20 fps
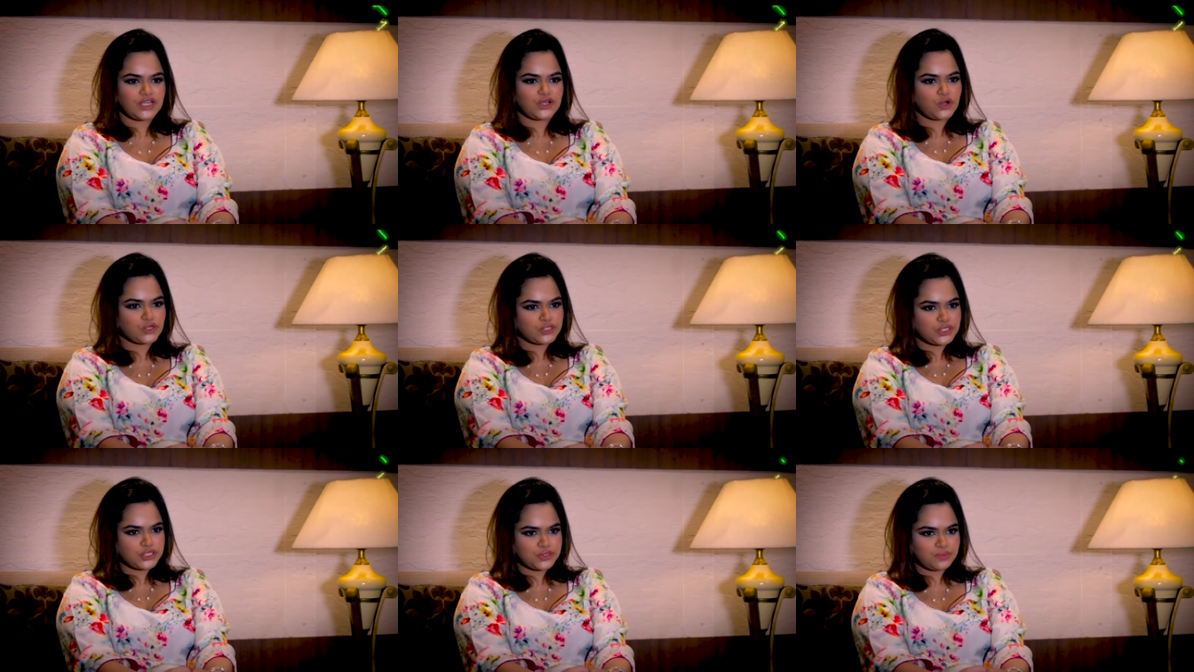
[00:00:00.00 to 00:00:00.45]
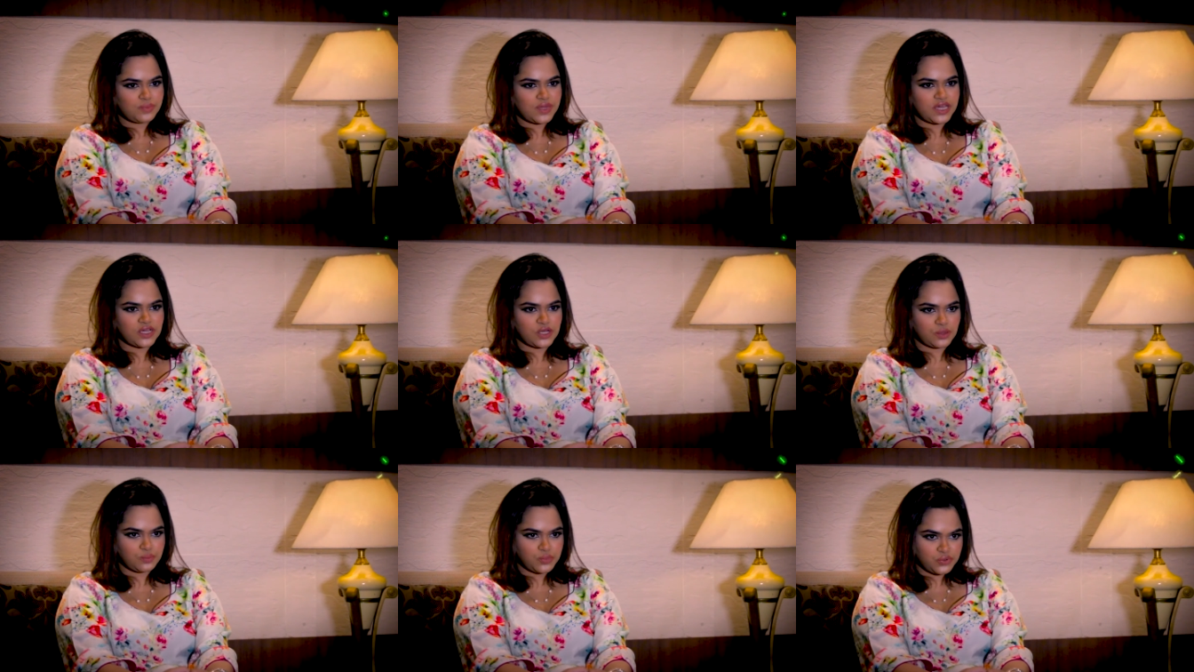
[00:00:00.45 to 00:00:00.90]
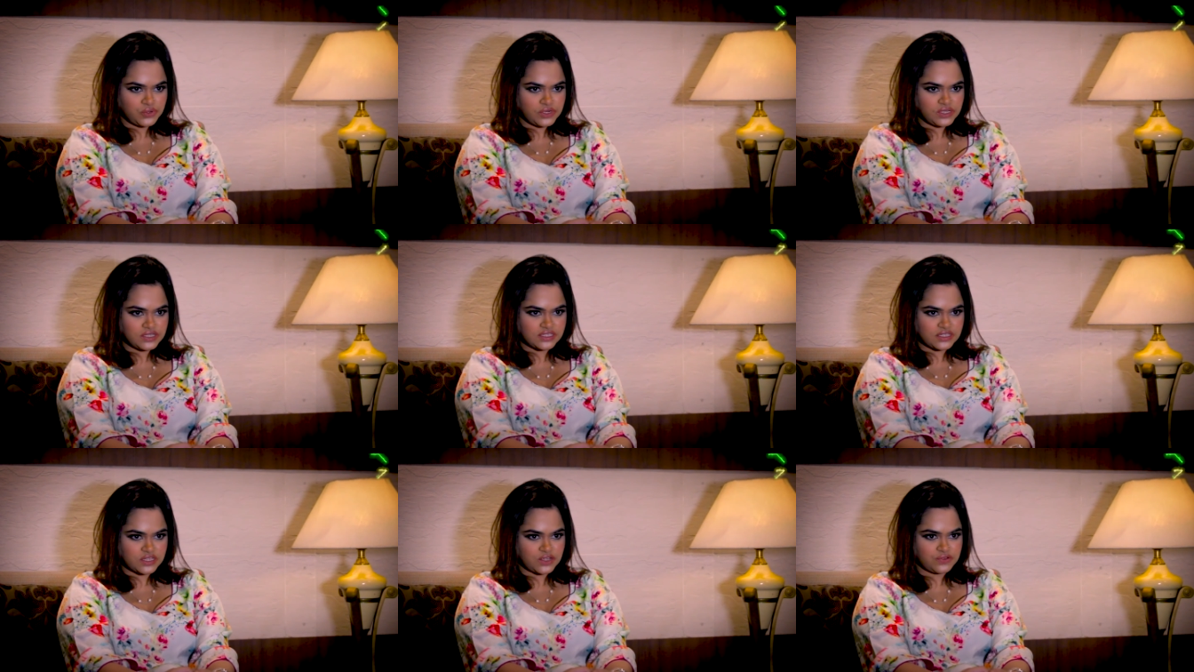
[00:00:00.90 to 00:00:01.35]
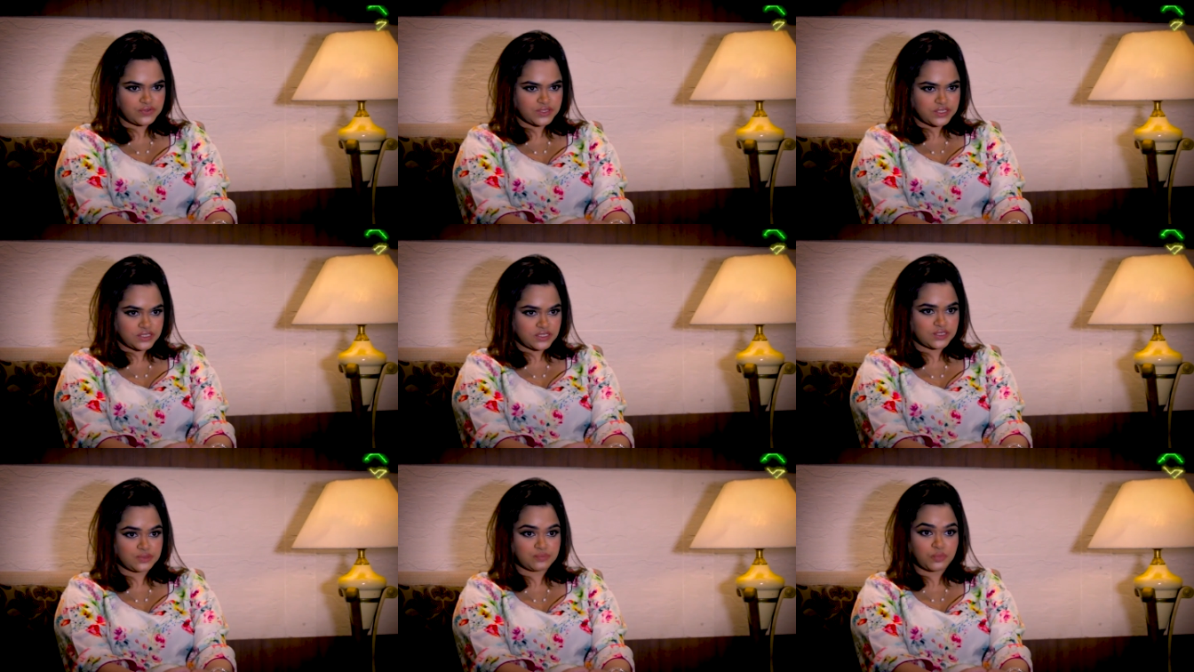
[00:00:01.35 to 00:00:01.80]
In order to make communal
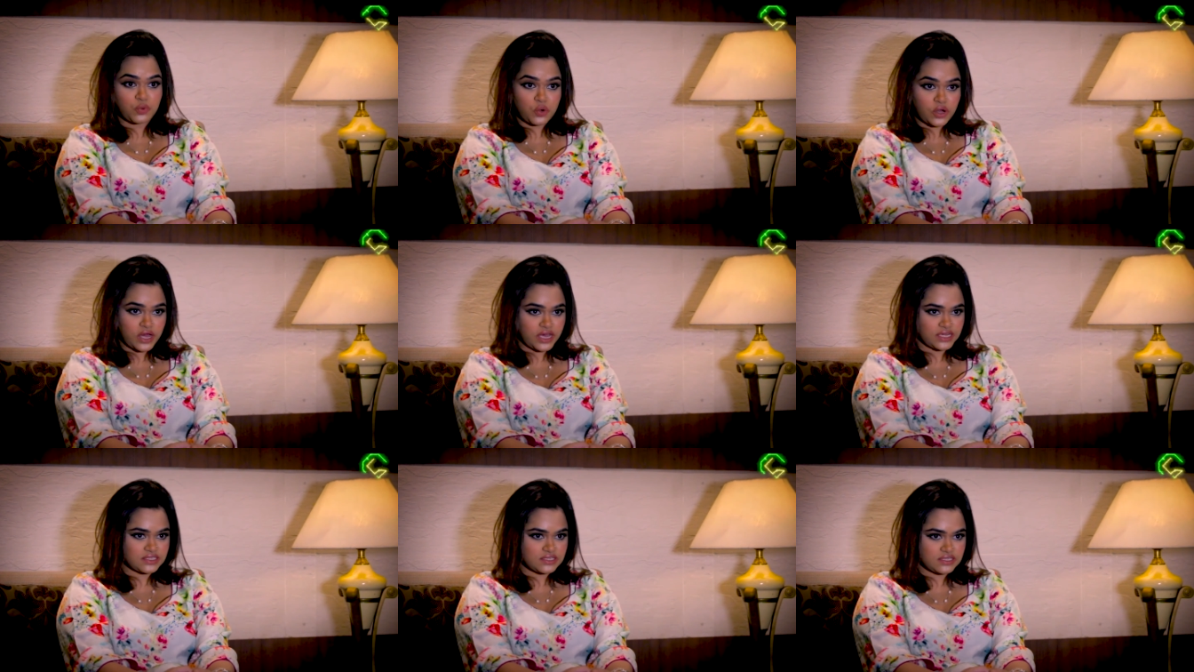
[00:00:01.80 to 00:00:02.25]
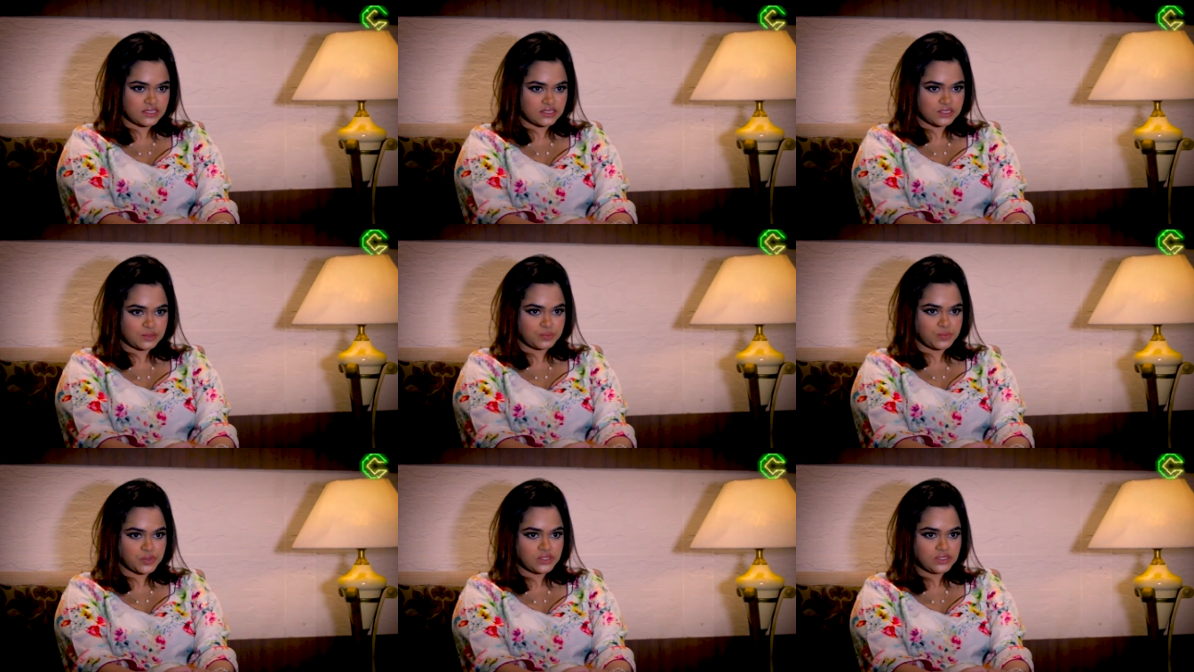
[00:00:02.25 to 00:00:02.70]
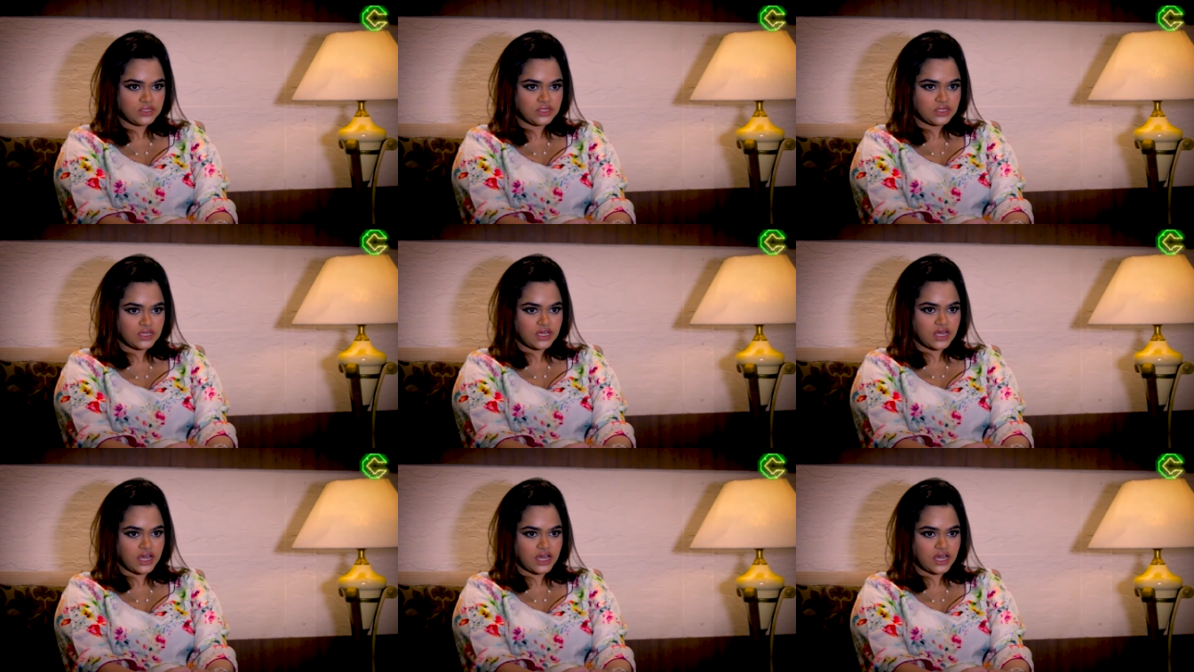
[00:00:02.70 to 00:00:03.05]
services more accessible,